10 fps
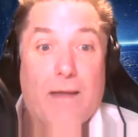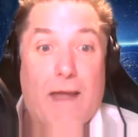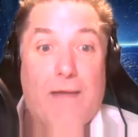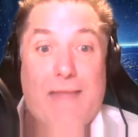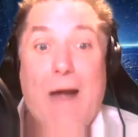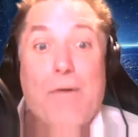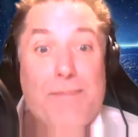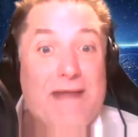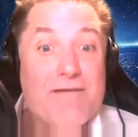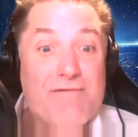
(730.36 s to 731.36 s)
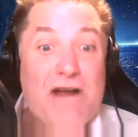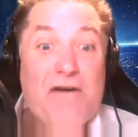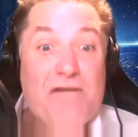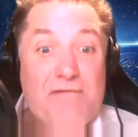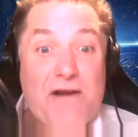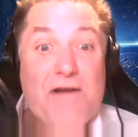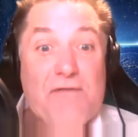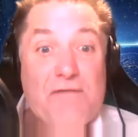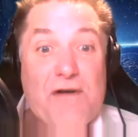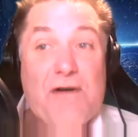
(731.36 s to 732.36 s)
And that would be a very, very,
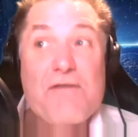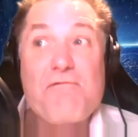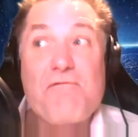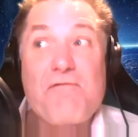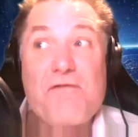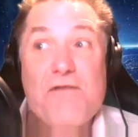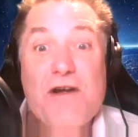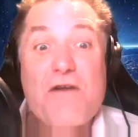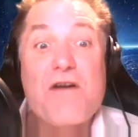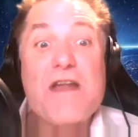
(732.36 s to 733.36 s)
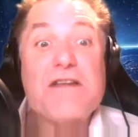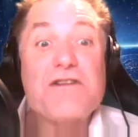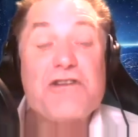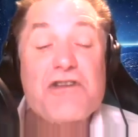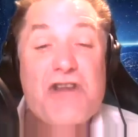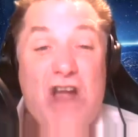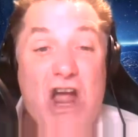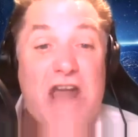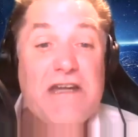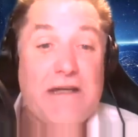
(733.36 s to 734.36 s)
very, very
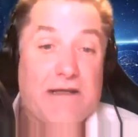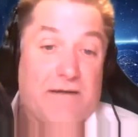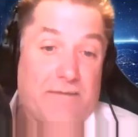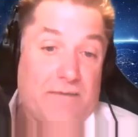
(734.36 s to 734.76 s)
tiny